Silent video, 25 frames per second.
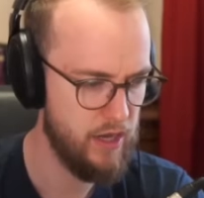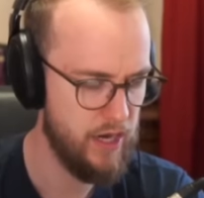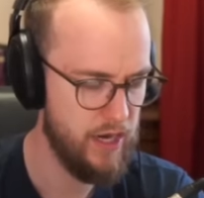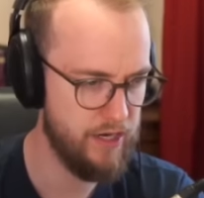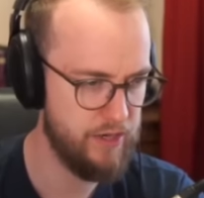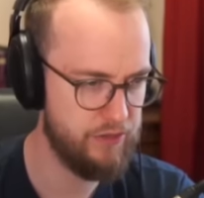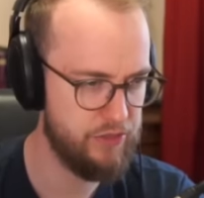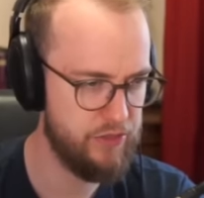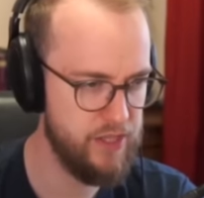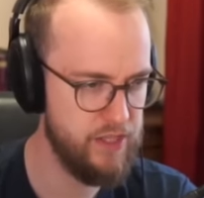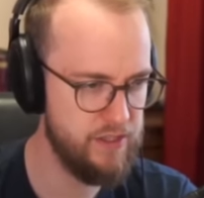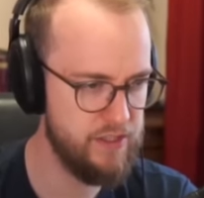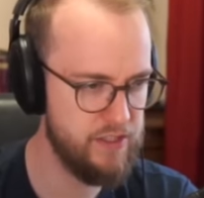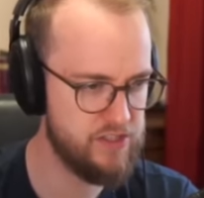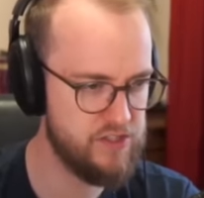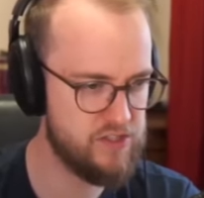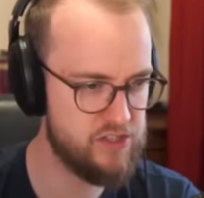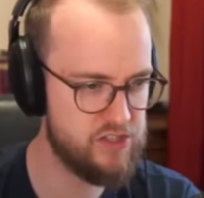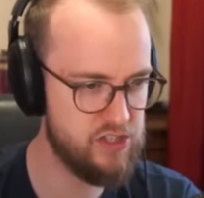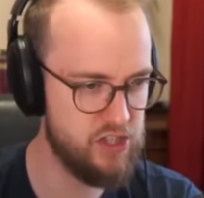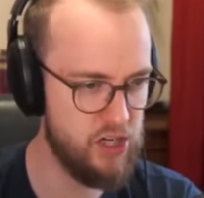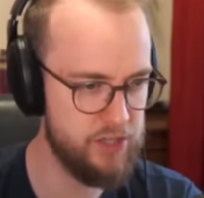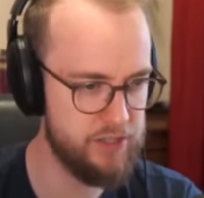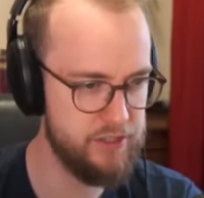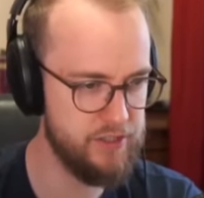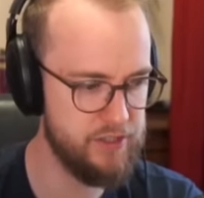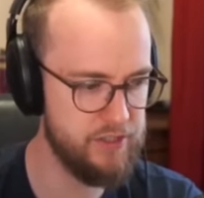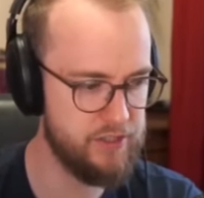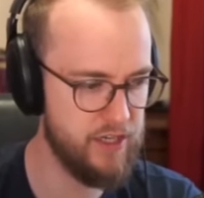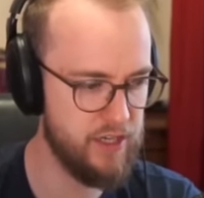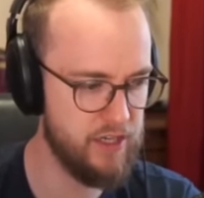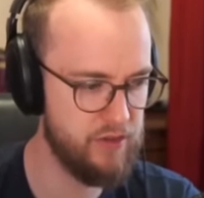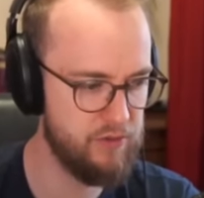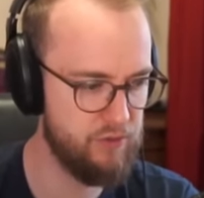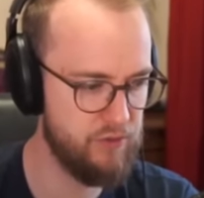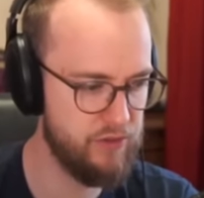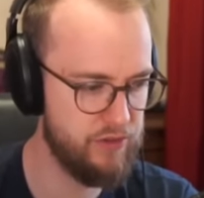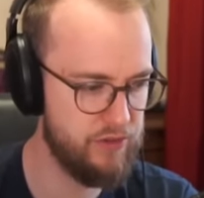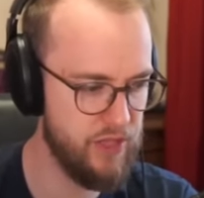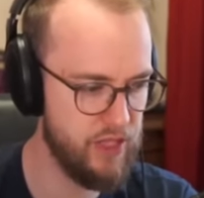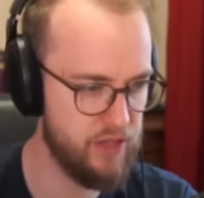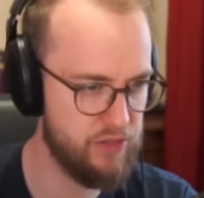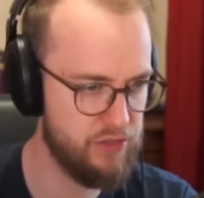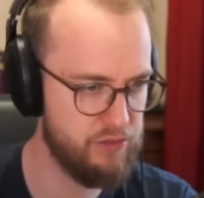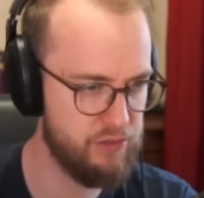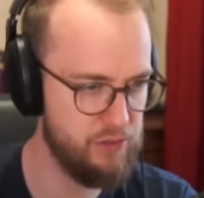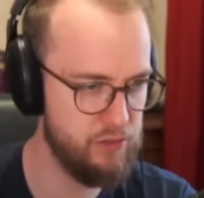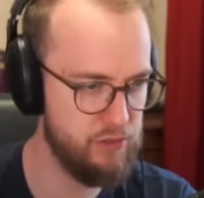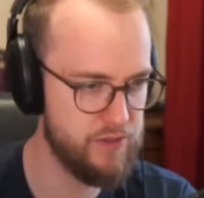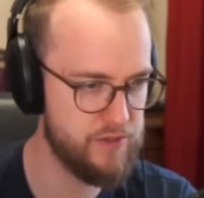I think this Sudden
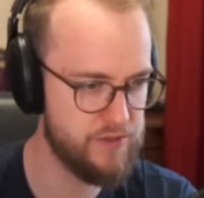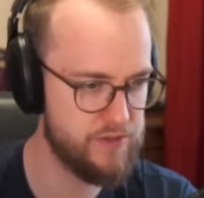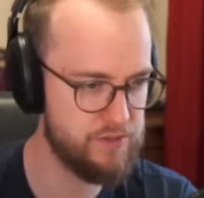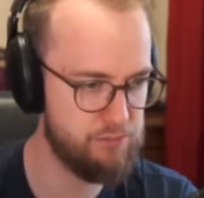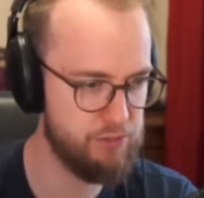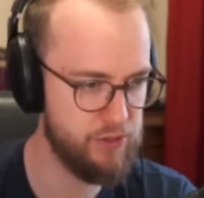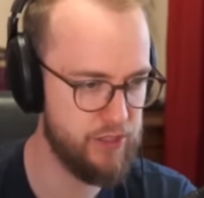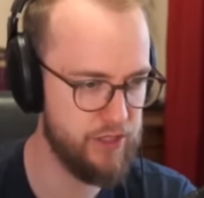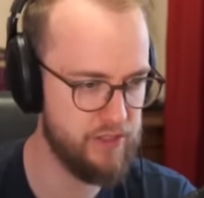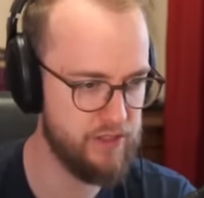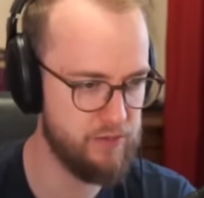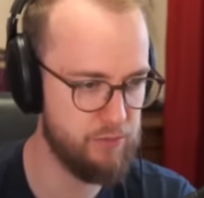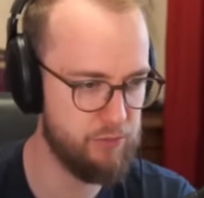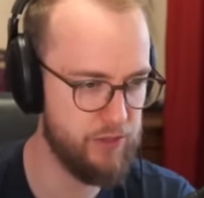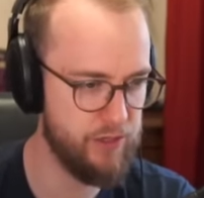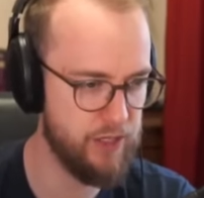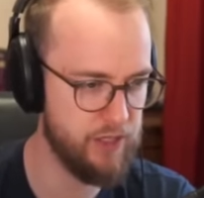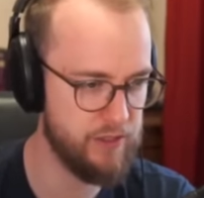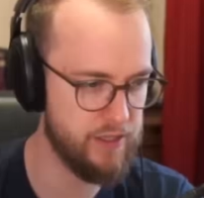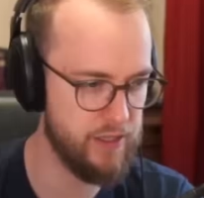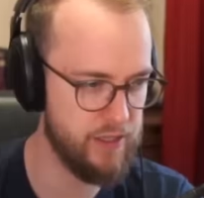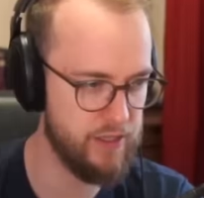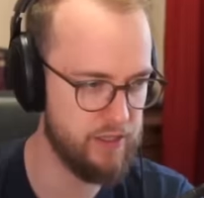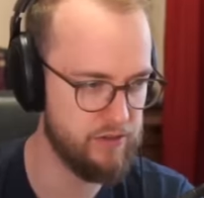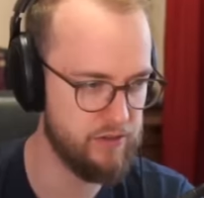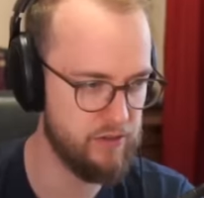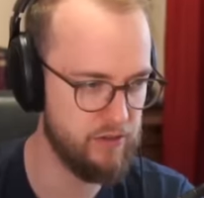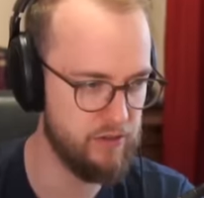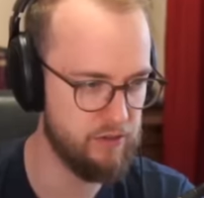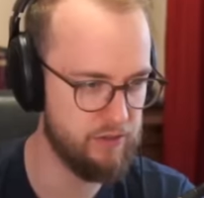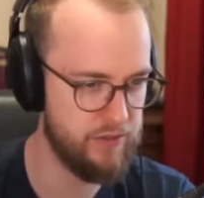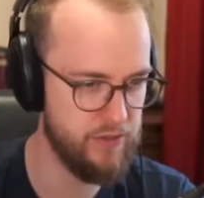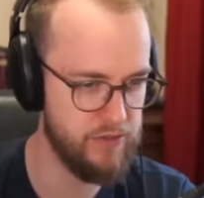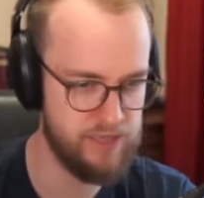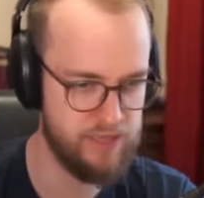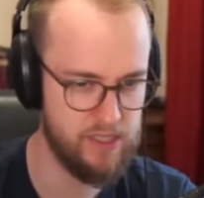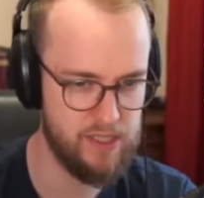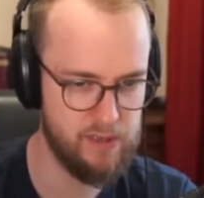Death rune is pretty tank though. That's gonna